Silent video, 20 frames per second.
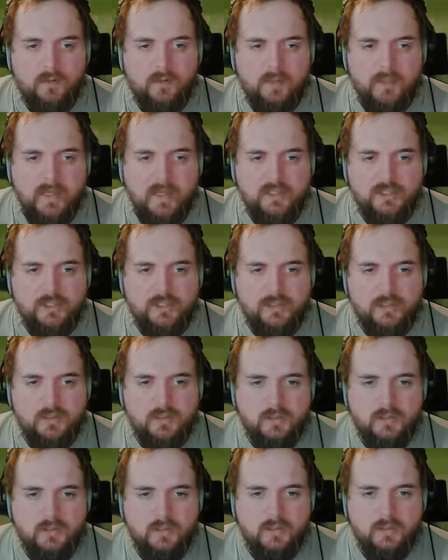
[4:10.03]
Catch.
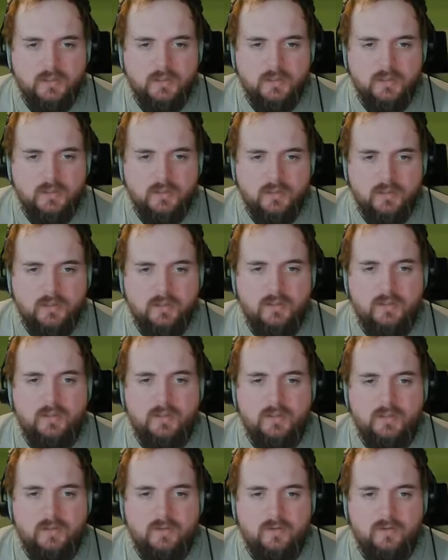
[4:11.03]

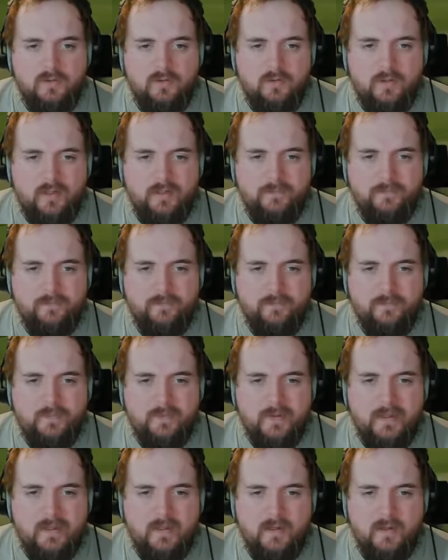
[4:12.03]
Not quite.
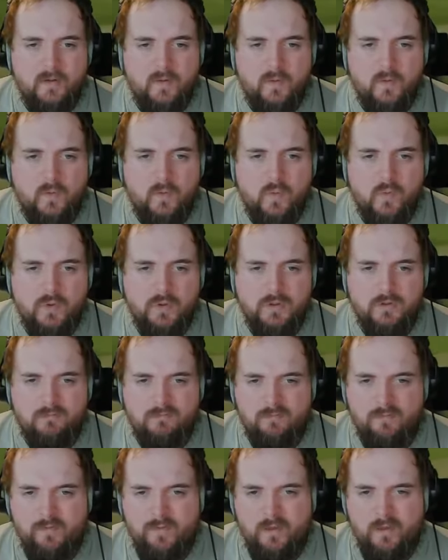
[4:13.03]
Backward
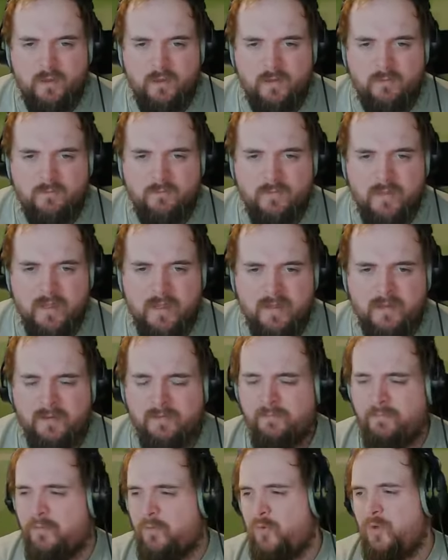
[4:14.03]
third
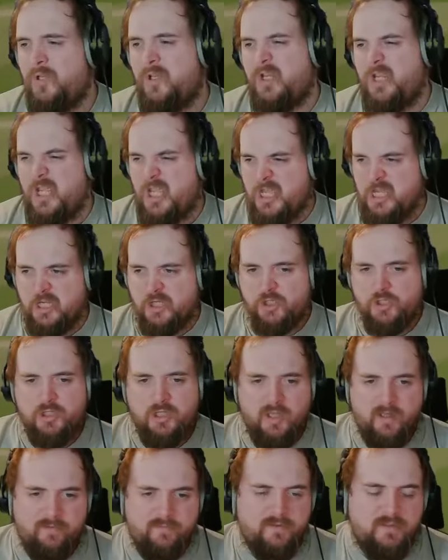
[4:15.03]
man point-ish
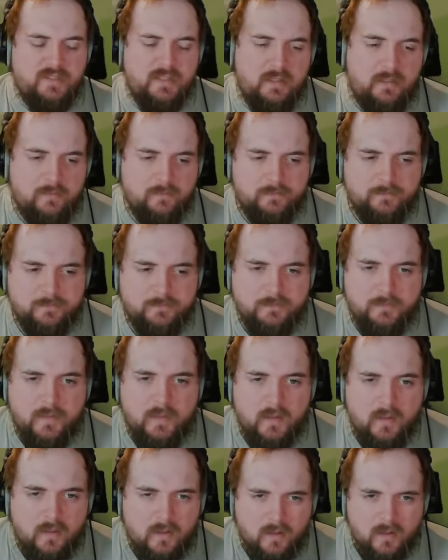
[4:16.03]
covers it.
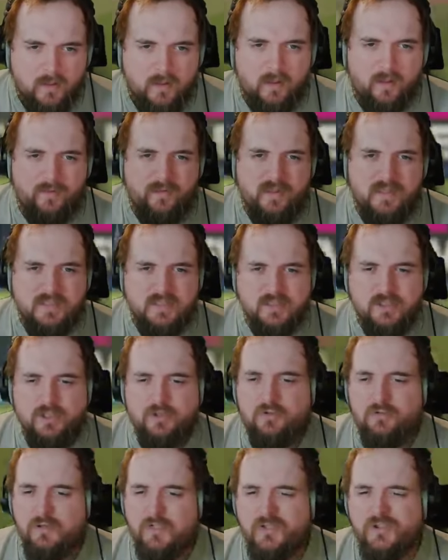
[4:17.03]
I think he's actually
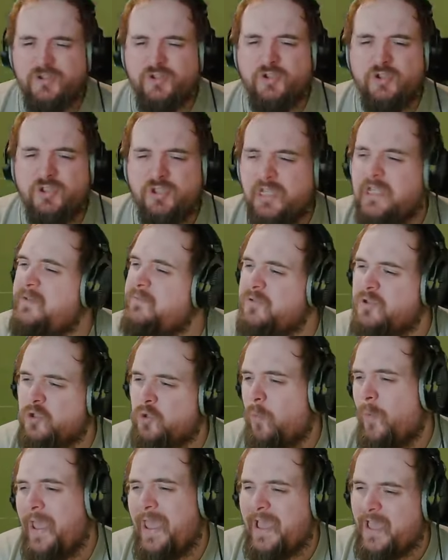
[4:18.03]
called, like, deep
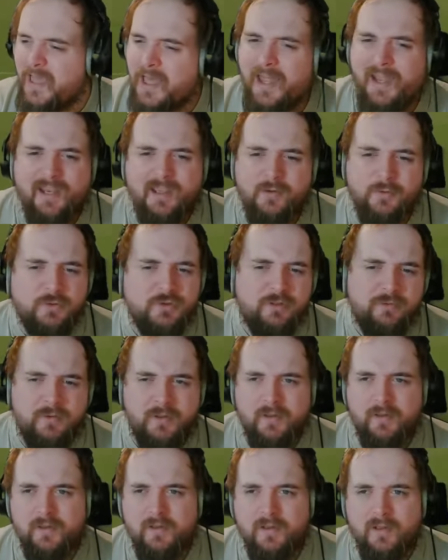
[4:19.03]
square gully or something.